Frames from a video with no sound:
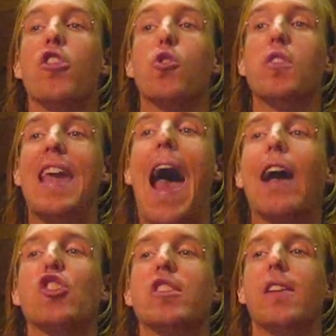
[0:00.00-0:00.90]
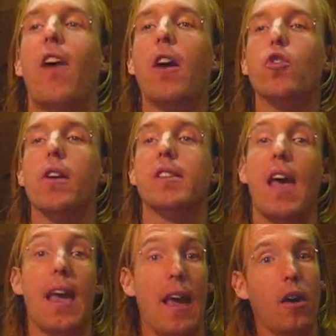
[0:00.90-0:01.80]
Through the actions of hundreds,
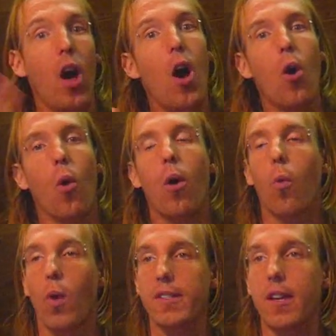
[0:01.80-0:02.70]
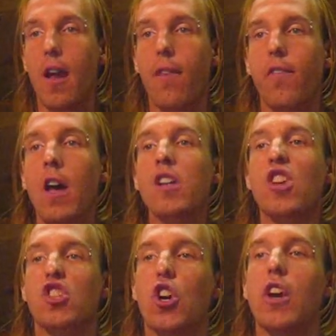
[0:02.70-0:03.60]
a hello was enough
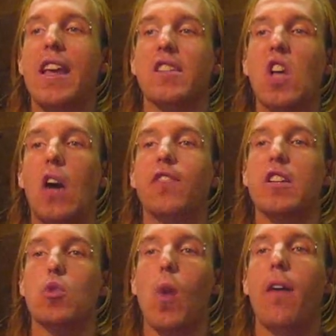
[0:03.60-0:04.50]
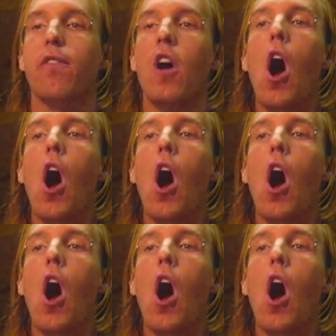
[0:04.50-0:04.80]
to turn his softness rough,